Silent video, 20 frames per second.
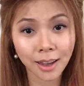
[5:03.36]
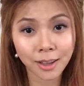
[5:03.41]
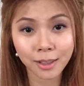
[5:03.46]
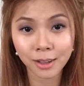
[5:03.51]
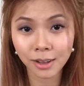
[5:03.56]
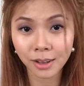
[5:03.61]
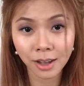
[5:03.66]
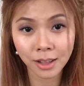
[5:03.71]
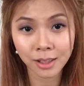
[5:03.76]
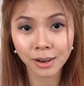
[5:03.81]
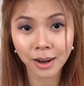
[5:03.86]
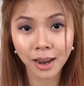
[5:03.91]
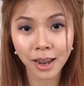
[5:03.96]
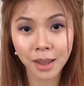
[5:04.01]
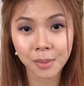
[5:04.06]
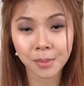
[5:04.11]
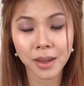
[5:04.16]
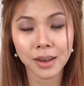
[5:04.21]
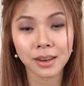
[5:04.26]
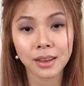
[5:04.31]
other color eye.
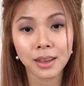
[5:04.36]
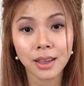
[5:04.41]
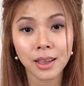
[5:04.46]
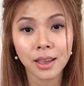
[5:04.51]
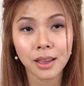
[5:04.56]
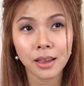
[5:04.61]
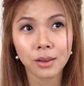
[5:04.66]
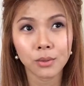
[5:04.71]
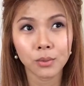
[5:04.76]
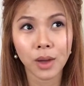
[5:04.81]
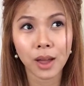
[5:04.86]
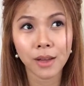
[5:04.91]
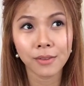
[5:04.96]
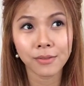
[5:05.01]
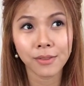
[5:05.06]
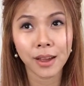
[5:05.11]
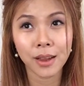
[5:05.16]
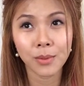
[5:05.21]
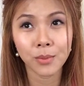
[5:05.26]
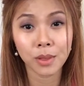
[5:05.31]
But I
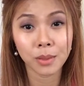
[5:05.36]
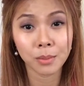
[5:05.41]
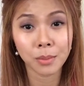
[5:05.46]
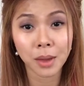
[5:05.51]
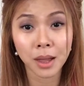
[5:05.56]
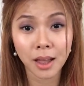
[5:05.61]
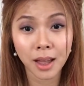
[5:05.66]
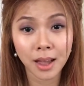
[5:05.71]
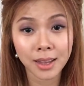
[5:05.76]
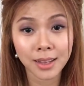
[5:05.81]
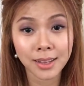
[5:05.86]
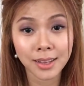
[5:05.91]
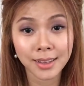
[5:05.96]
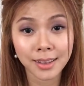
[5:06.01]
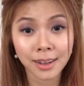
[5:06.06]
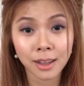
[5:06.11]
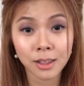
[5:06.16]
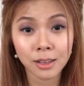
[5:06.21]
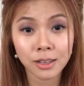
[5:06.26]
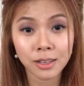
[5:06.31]
find with my eye
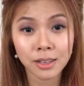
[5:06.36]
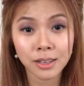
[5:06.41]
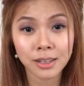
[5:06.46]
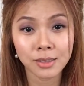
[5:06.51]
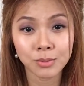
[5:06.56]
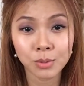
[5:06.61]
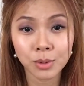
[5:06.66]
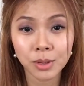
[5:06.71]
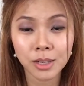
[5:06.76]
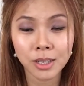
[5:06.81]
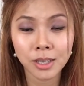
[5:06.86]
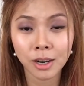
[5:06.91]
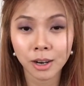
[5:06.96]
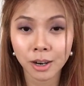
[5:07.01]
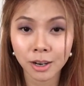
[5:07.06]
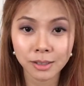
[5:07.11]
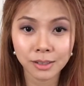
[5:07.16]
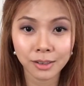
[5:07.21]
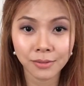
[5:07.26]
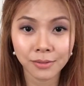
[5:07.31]
color, it's really
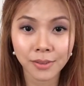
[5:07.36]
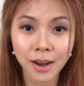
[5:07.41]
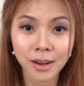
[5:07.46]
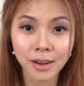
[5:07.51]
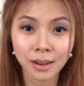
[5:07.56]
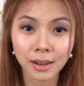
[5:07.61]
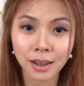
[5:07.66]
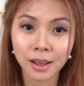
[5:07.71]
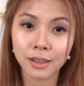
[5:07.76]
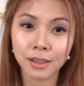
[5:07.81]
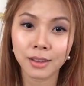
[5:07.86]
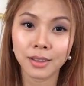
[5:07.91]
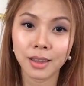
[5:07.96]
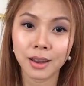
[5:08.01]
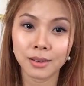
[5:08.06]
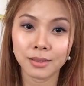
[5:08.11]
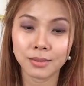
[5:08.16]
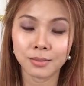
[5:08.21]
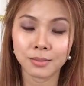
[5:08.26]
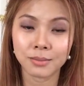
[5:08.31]
hard to find a color that
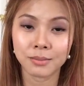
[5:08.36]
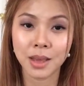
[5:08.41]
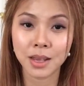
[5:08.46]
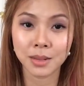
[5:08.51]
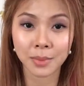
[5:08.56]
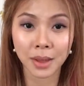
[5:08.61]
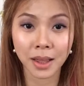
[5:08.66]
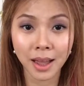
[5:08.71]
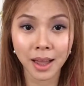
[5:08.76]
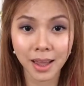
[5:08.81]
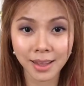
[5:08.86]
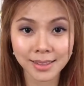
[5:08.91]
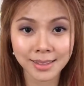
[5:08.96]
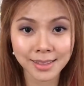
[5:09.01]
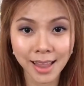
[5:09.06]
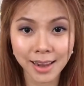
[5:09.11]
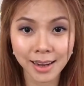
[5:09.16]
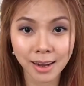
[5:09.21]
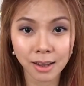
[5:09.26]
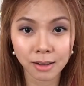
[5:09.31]
makes my eyes
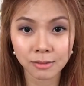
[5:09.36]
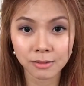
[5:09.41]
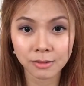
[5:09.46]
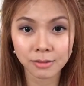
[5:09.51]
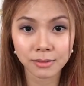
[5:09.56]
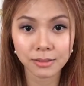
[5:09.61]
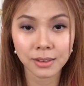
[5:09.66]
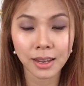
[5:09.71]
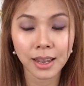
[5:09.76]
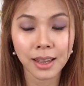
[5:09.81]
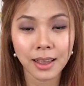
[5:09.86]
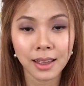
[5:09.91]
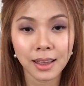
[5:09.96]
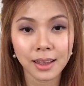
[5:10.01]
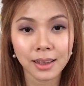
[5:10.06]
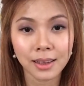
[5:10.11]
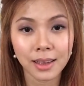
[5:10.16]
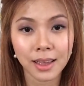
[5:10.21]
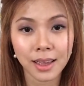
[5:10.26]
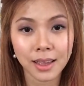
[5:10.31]
stand out.
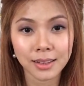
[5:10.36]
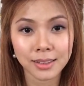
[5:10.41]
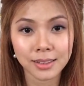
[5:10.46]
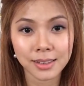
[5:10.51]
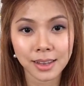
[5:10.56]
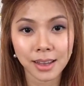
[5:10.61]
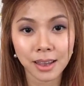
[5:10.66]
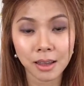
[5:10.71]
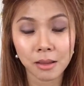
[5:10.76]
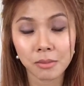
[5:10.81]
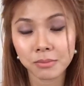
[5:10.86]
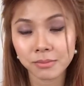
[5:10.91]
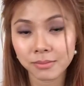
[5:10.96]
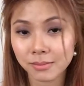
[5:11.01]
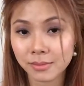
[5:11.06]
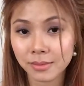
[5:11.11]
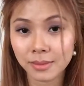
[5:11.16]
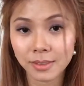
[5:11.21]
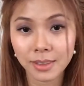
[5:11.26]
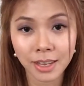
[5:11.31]
And
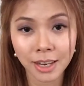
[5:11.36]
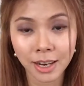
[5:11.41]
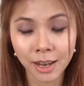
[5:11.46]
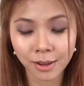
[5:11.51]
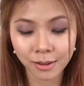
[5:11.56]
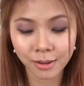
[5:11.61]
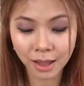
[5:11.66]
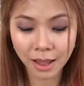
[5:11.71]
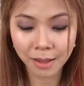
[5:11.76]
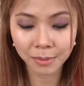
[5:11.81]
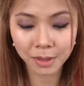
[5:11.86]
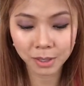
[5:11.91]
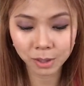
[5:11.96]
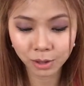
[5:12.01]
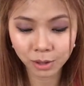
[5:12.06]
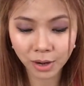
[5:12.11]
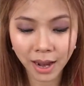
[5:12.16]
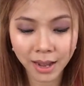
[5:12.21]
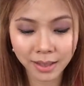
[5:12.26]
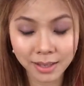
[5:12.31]
you know, I've been
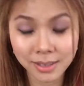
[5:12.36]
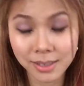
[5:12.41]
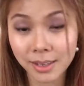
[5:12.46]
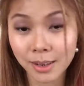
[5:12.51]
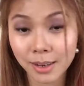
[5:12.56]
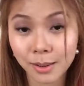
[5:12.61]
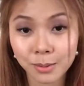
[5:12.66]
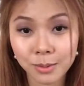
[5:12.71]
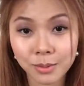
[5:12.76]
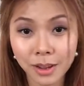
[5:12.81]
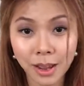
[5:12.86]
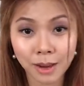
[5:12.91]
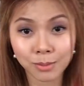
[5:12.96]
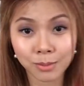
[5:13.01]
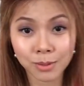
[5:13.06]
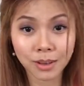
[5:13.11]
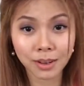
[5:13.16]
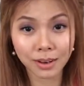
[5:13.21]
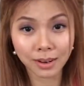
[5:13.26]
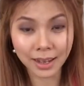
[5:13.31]
trying this and I
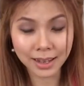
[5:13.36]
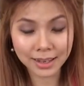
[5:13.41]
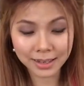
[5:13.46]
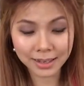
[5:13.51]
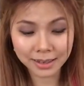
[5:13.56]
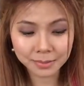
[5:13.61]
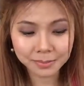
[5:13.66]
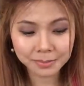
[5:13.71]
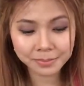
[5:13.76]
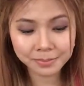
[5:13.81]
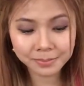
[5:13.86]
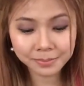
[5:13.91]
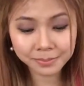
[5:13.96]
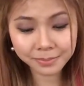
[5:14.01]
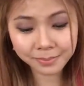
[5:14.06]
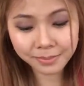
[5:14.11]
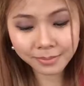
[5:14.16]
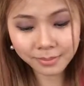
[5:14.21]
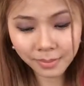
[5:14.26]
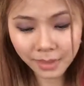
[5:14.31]
really like
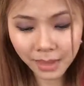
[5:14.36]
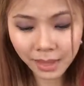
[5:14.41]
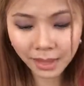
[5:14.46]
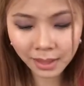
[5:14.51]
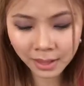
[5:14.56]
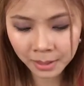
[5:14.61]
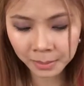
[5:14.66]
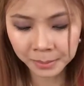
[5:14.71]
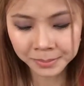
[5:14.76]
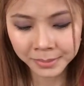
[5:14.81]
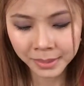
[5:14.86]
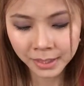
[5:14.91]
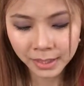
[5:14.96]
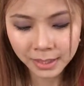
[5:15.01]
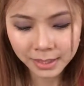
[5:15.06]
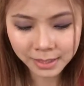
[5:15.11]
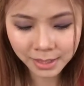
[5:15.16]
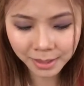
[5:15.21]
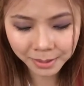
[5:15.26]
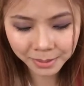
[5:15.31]
it.
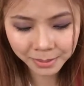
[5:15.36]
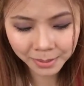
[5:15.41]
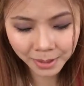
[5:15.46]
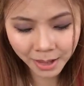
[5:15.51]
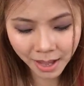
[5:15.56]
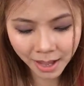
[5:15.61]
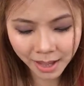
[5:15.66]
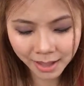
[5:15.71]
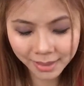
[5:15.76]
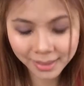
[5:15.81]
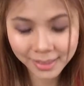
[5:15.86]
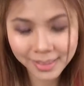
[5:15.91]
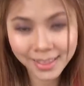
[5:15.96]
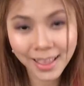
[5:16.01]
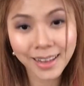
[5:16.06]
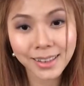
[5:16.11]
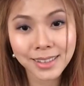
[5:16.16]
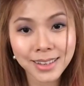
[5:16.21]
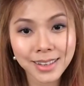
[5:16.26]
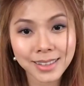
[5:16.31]
So
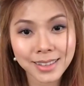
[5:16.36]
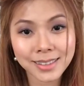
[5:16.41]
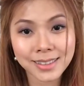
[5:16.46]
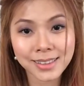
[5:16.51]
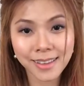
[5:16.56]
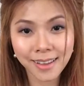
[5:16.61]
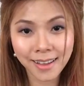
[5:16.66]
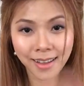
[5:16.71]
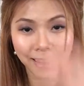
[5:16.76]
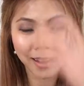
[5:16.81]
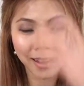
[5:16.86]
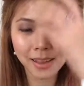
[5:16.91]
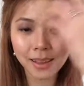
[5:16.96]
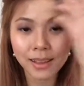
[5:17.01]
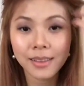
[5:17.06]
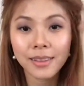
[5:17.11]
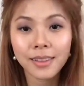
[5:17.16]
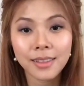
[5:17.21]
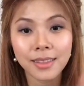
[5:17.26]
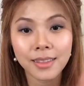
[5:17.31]
that is
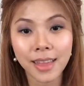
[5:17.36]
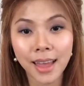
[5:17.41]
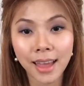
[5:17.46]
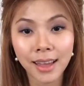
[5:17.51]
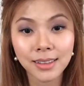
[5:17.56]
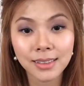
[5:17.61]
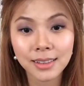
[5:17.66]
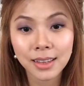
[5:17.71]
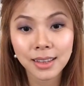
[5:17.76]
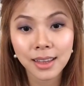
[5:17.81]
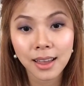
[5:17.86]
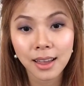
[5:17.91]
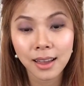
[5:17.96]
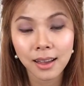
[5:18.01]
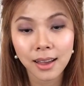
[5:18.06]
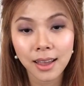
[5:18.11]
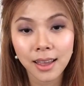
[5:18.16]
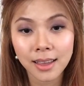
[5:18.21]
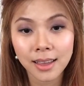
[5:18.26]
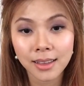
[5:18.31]
that.
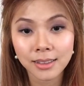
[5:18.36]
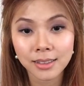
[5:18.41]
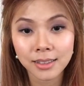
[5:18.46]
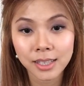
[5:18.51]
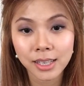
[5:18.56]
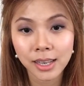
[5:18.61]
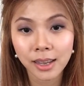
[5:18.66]
And